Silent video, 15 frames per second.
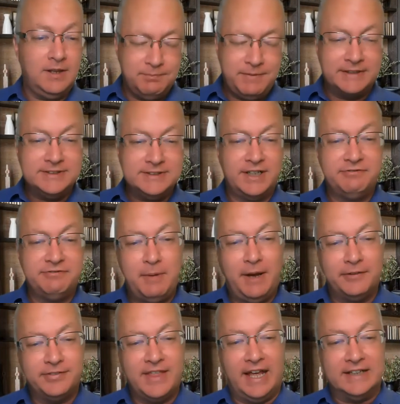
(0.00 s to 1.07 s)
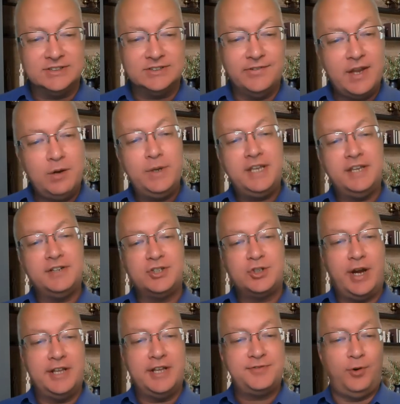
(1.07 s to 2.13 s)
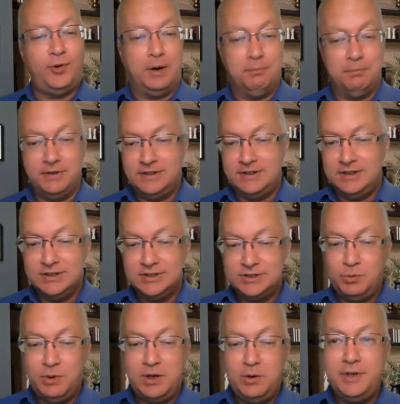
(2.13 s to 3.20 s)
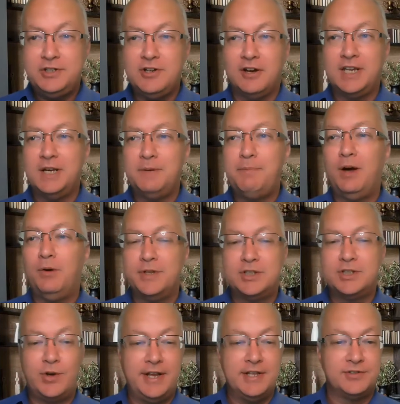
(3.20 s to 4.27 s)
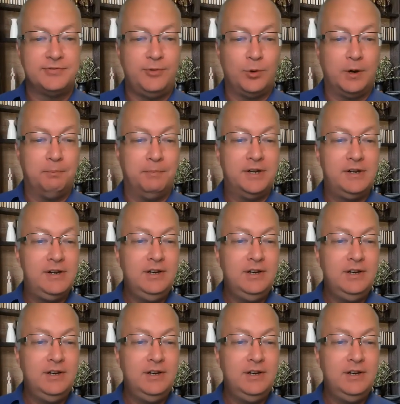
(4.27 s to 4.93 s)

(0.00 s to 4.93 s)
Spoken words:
That's enough about that. So then we get to transform. So what are we talking about with transform?